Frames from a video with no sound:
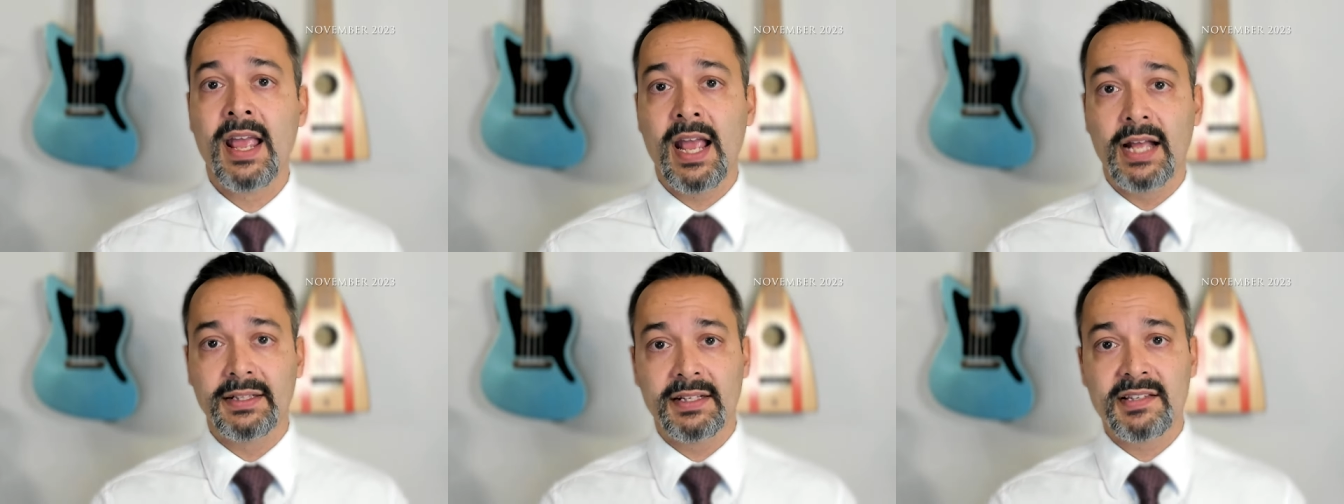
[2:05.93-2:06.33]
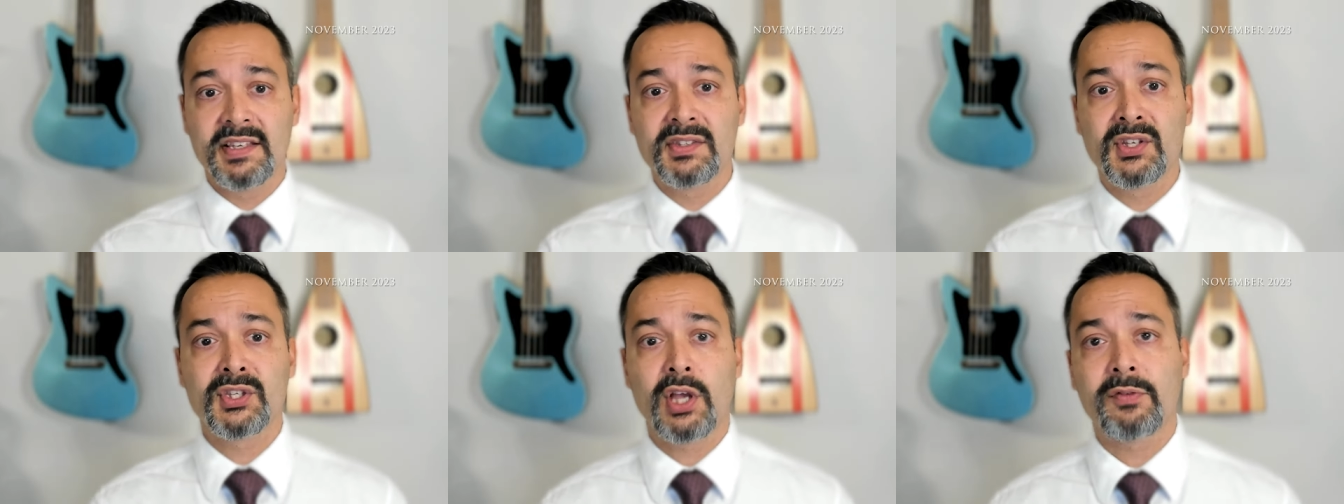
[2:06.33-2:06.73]
and this is
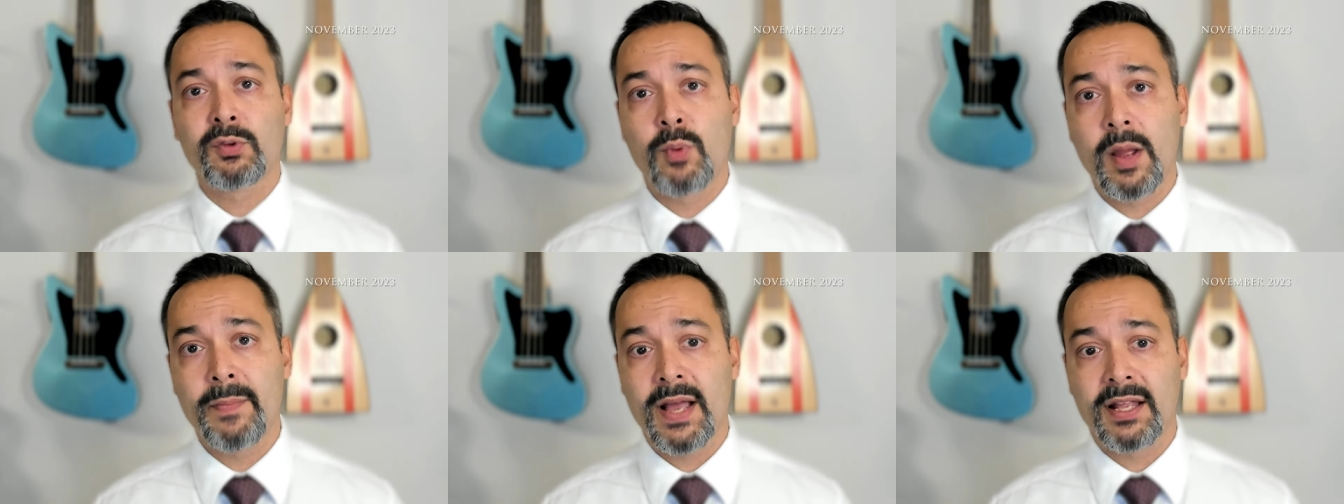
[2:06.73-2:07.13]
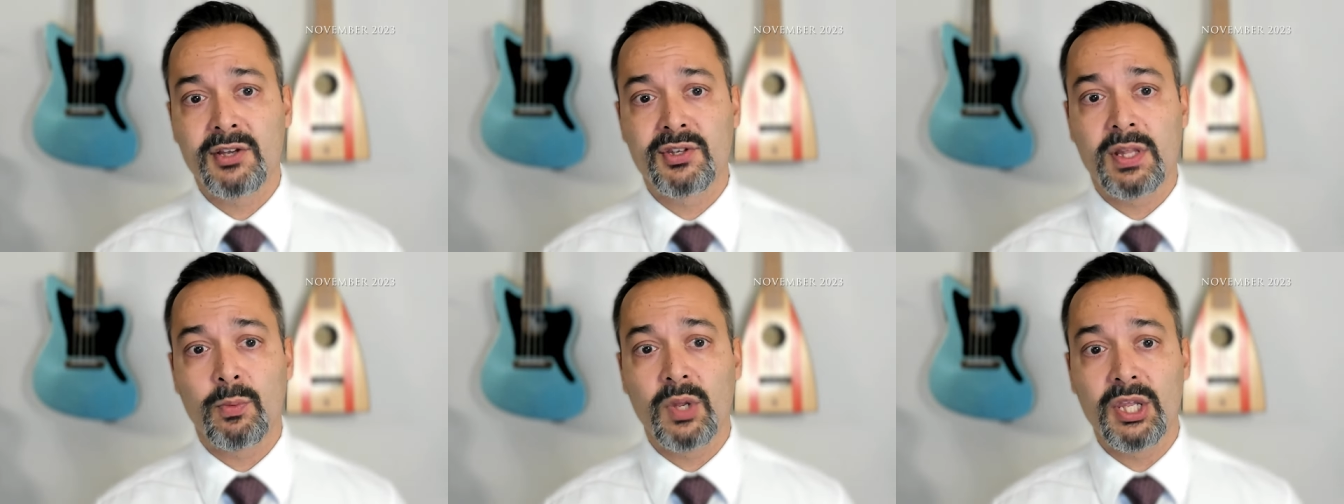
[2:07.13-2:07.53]
the software package
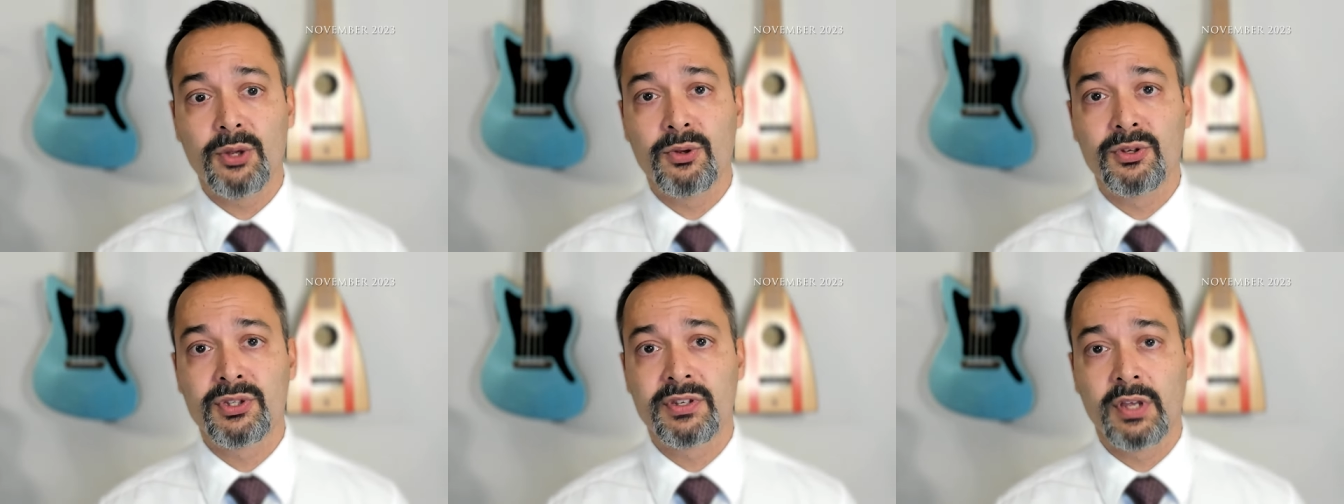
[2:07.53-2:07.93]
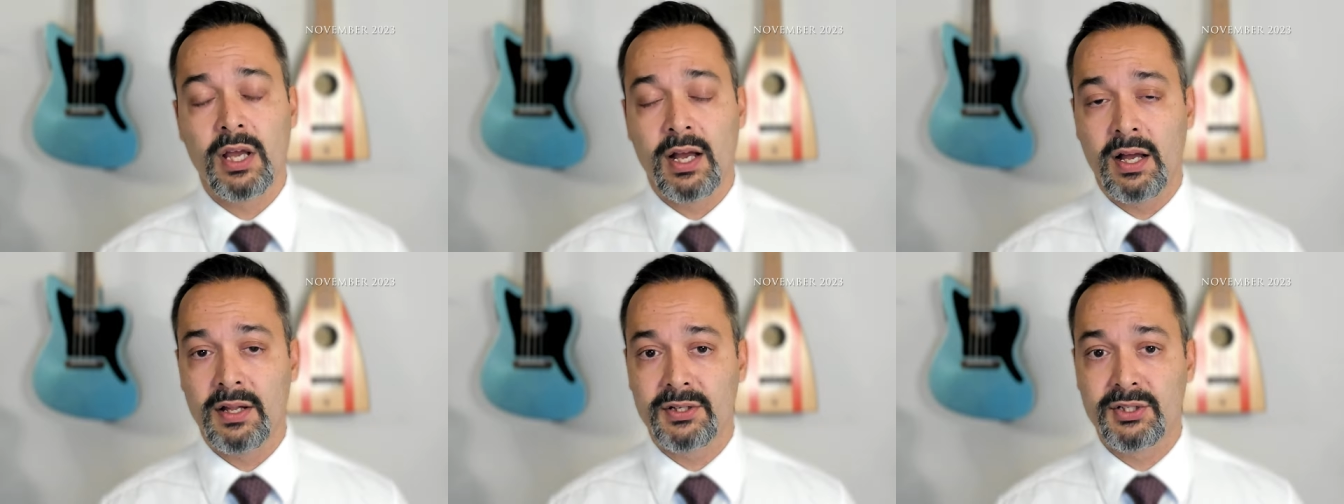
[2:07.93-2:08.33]
that we use uh,